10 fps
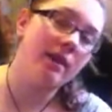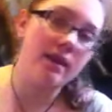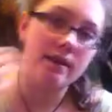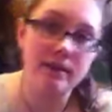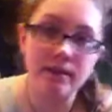it, it
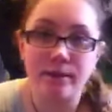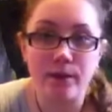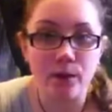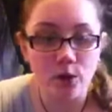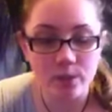had like
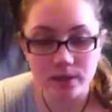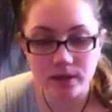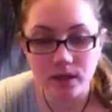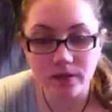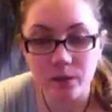different herbs and
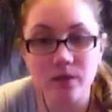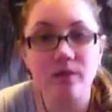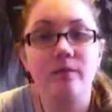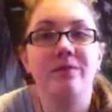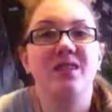stuff. It
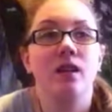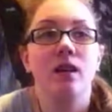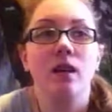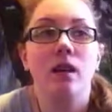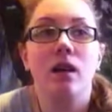wasn't
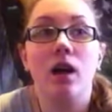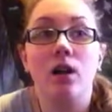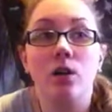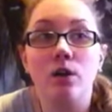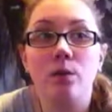a
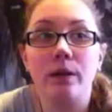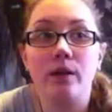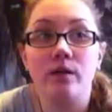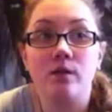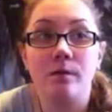lot
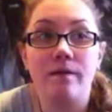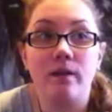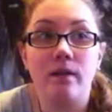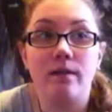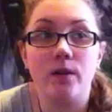because it was my
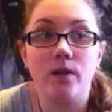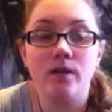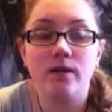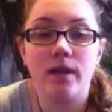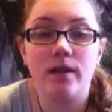very
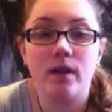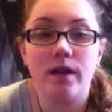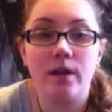first, and